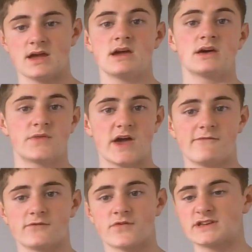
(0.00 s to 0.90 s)
Therefore
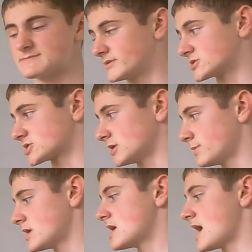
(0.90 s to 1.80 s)
this
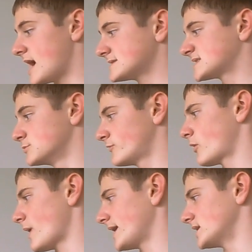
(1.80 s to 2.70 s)
bishop has to move
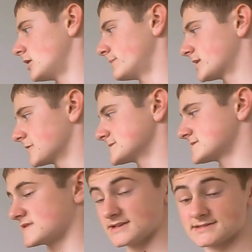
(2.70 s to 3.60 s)
away now, because there
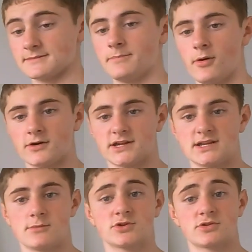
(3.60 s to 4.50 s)
isn't a pawn
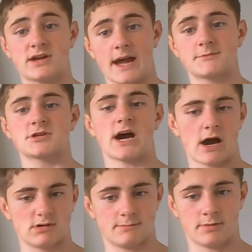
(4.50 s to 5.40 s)
anymore to capture
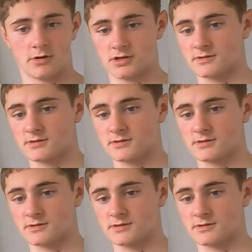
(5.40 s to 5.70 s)
our pawn.